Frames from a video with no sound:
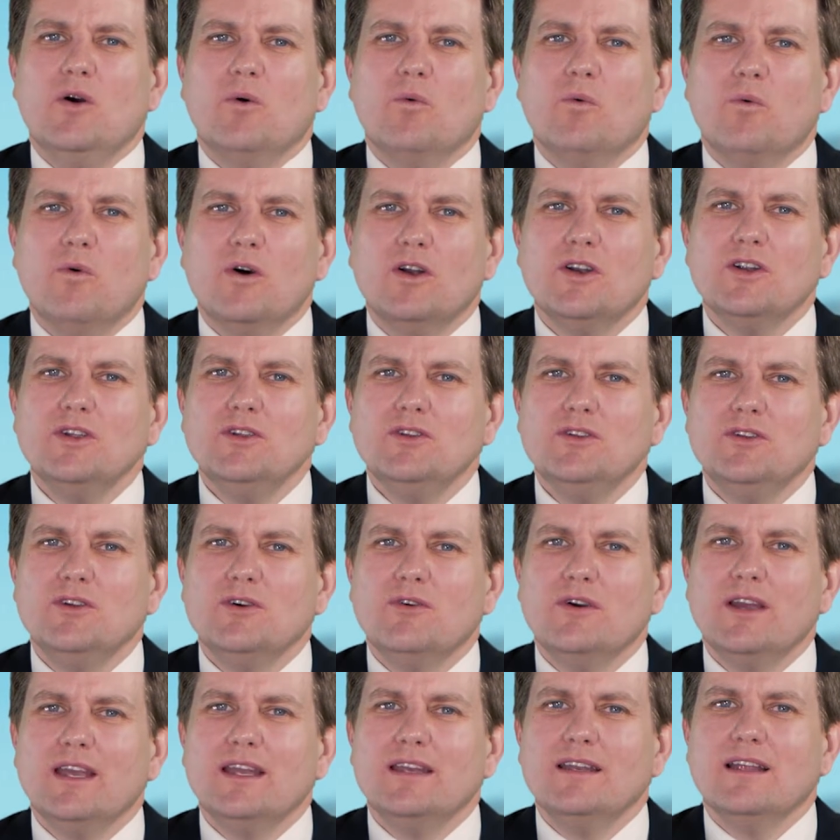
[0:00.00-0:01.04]
what are you
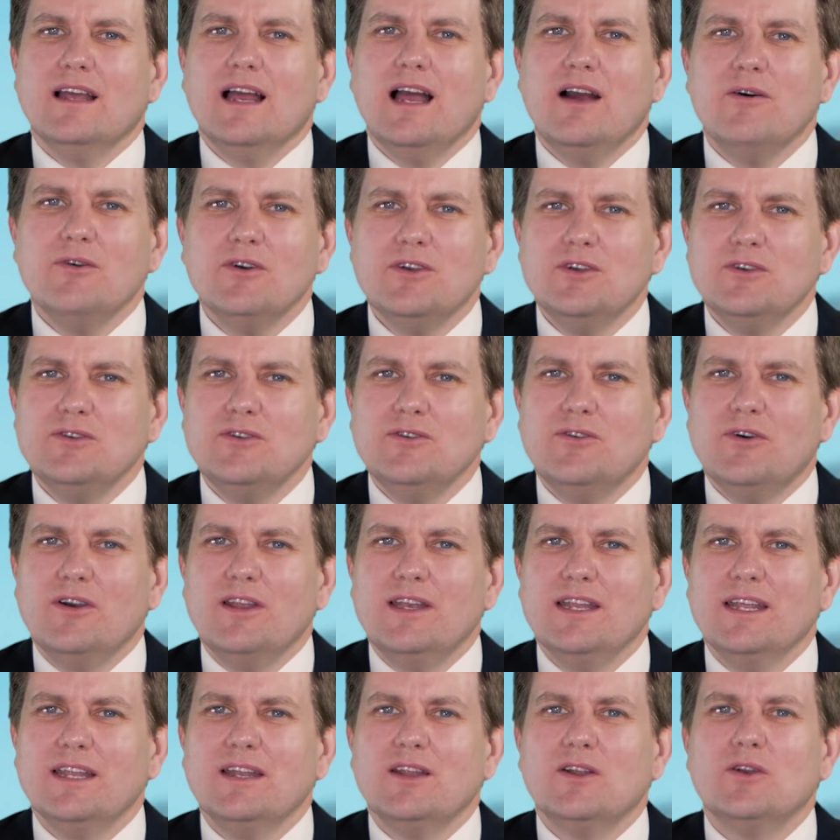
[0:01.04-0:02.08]
doing, how are you
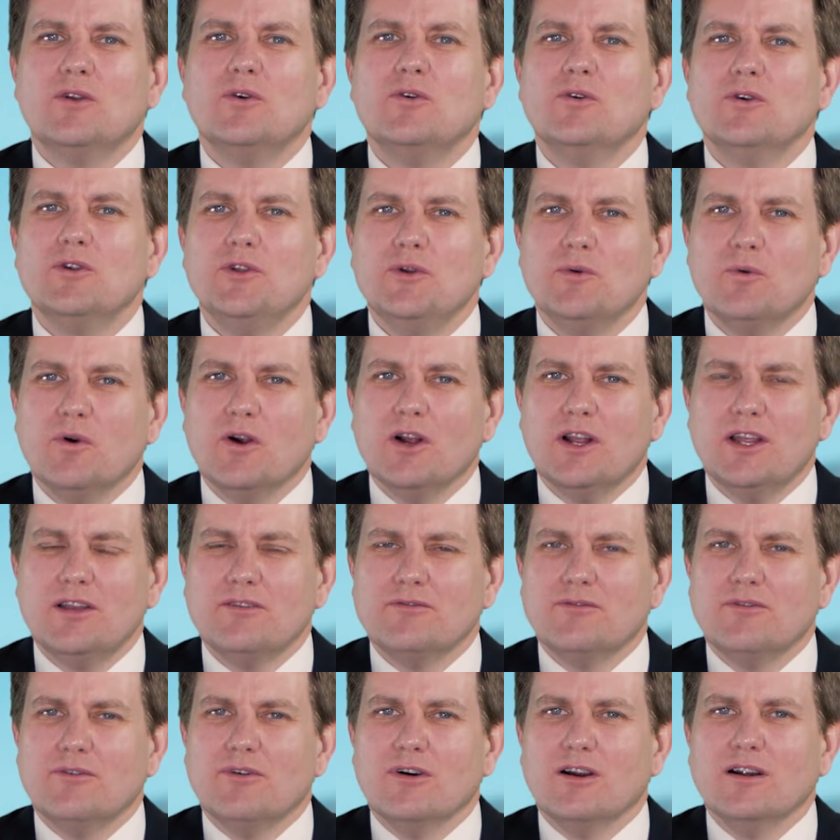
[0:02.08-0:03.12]
doing it, and who are you
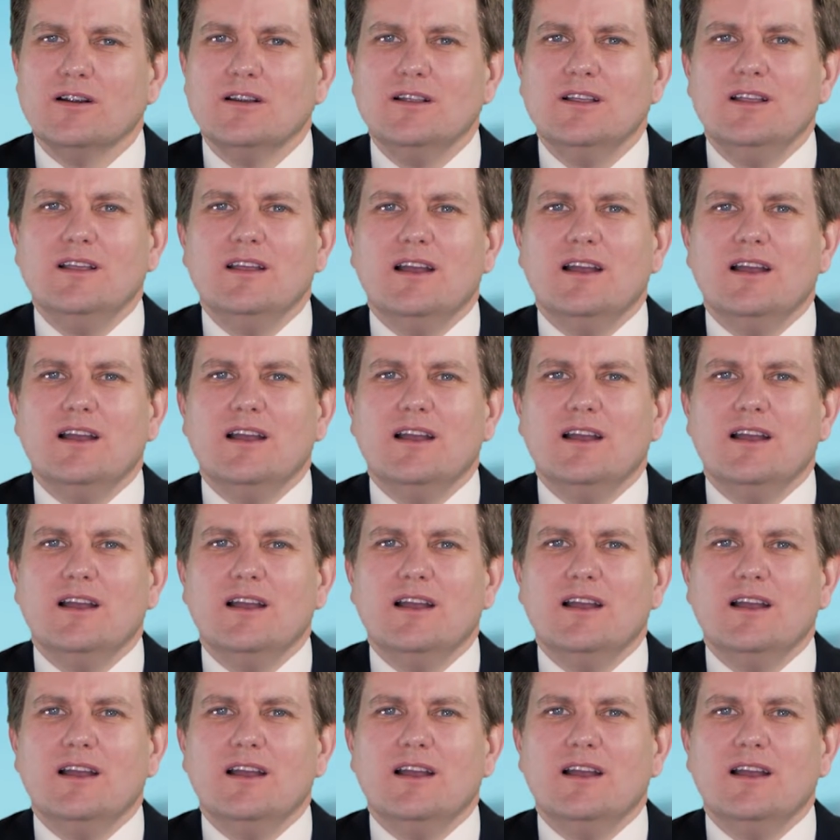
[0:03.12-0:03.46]
working for?